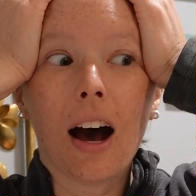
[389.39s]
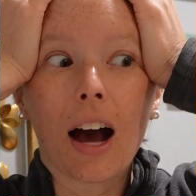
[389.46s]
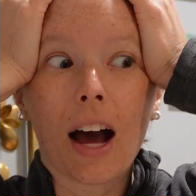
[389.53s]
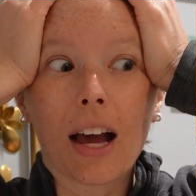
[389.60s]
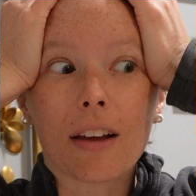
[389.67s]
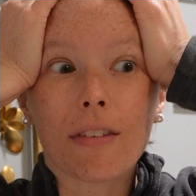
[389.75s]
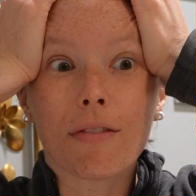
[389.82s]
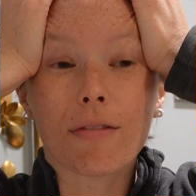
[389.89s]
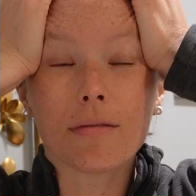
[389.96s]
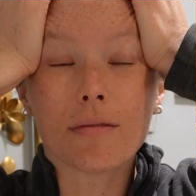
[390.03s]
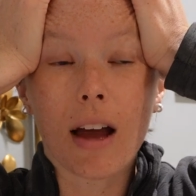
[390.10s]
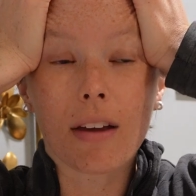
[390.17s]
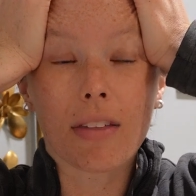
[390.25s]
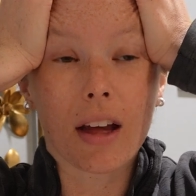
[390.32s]

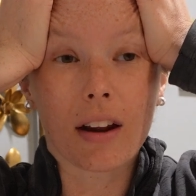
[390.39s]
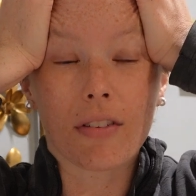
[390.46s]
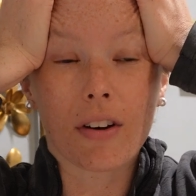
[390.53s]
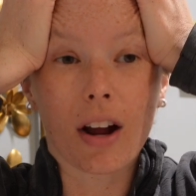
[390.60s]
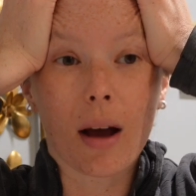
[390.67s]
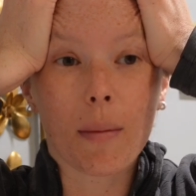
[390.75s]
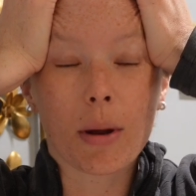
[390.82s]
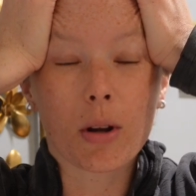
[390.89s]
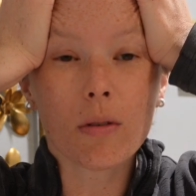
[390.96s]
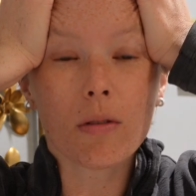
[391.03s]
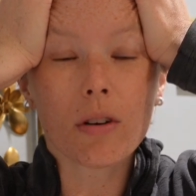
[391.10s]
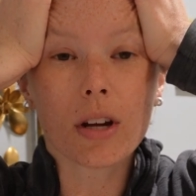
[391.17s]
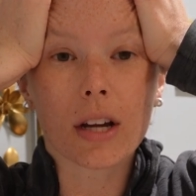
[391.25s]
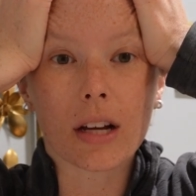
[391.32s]
I forgot my
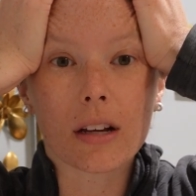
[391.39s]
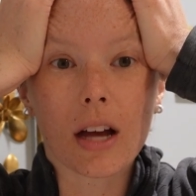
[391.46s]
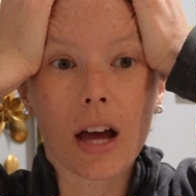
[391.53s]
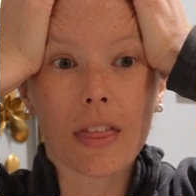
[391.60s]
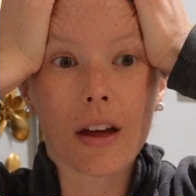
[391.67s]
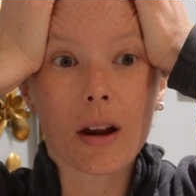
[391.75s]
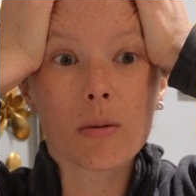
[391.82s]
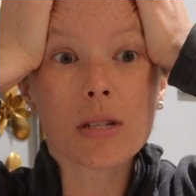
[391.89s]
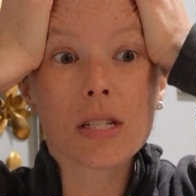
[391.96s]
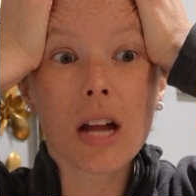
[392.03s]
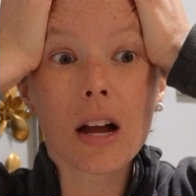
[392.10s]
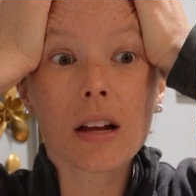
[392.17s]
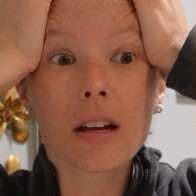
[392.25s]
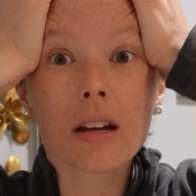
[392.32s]
Nuva ring. I thought it was
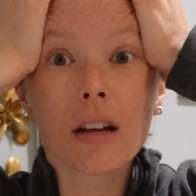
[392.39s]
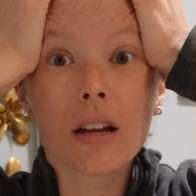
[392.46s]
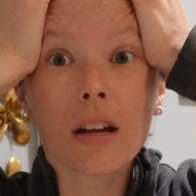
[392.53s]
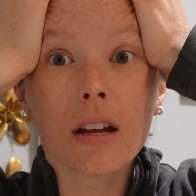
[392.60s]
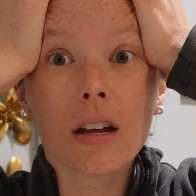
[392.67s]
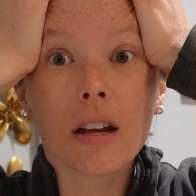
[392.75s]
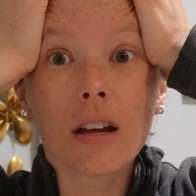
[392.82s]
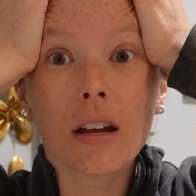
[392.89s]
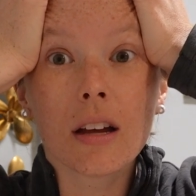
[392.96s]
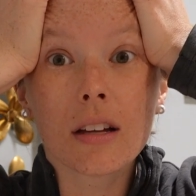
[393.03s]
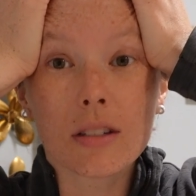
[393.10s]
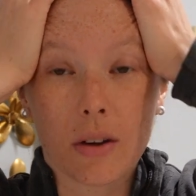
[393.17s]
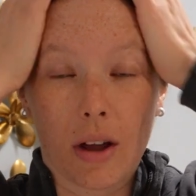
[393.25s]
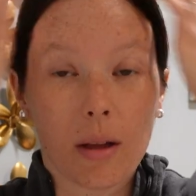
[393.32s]
stuck.
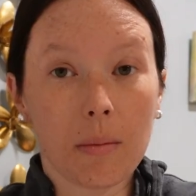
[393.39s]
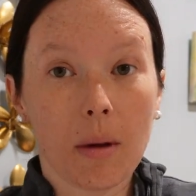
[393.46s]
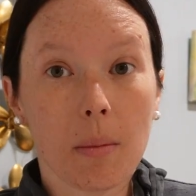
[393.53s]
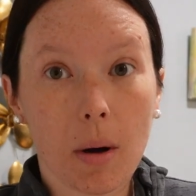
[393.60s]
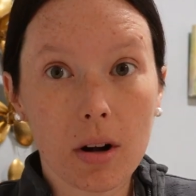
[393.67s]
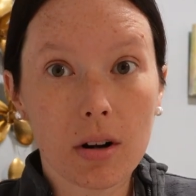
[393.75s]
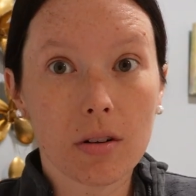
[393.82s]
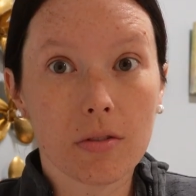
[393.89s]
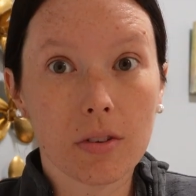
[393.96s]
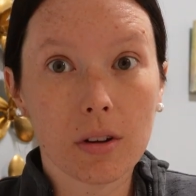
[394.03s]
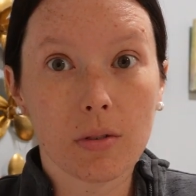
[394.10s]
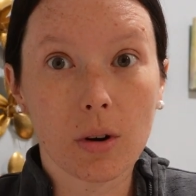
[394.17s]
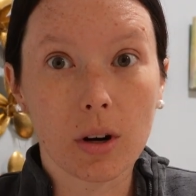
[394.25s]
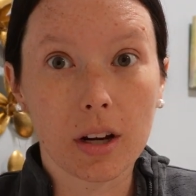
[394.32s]
So I had my partner feel
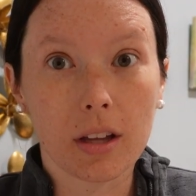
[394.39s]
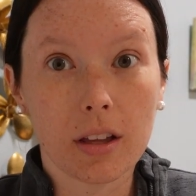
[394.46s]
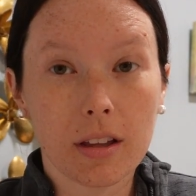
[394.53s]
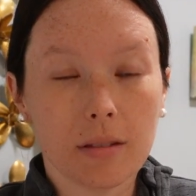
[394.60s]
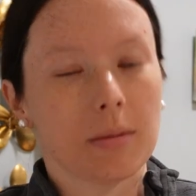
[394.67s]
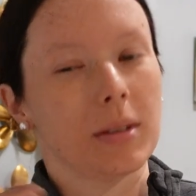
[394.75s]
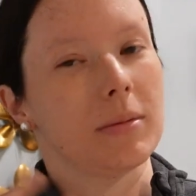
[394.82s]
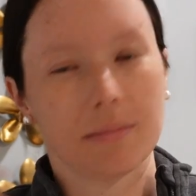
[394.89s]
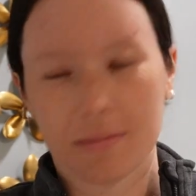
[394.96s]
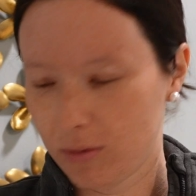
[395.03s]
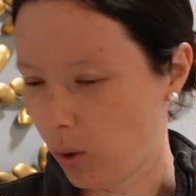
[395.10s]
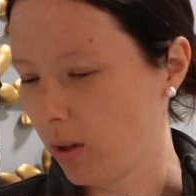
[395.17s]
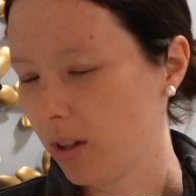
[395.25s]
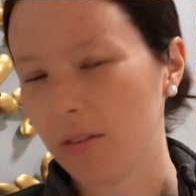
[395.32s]
for it.
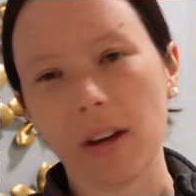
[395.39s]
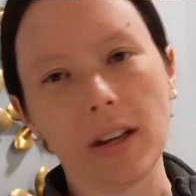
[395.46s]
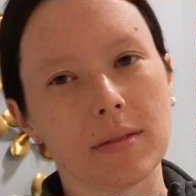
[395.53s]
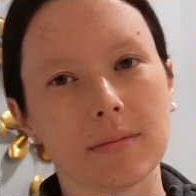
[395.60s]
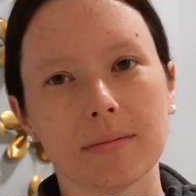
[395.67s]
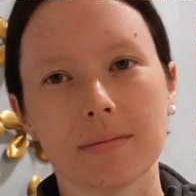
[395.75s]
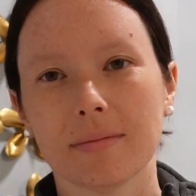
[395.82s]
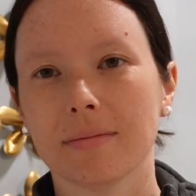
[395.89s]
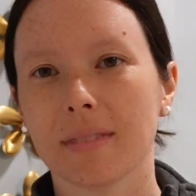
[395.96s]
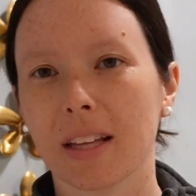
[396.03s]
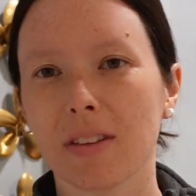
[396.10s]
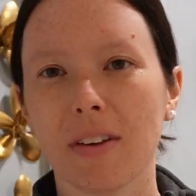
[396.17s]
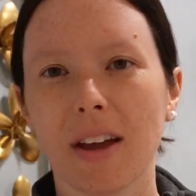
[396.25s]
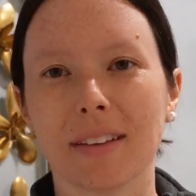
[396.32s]
Totally fine.
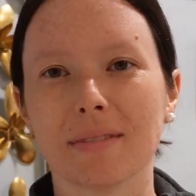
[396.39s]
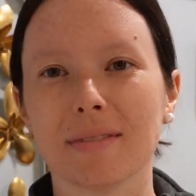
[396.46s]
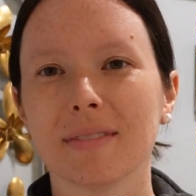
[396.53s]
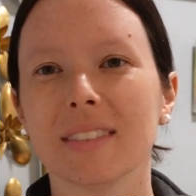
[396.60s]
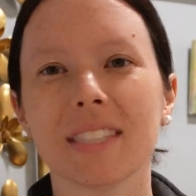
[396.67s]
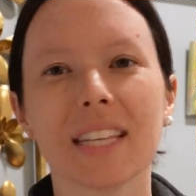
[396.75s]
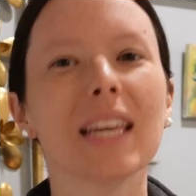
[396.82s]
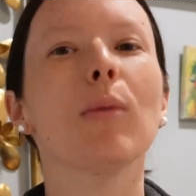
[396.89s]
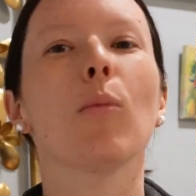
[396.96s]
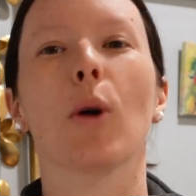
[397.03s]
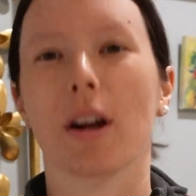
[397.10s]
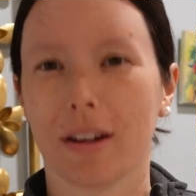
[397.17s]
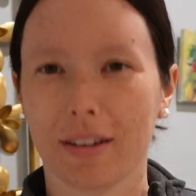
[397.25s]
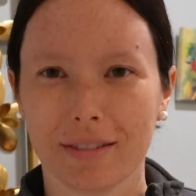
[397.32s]
That's fine.
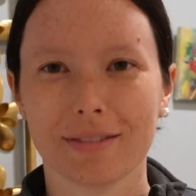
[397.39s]
Teamwork.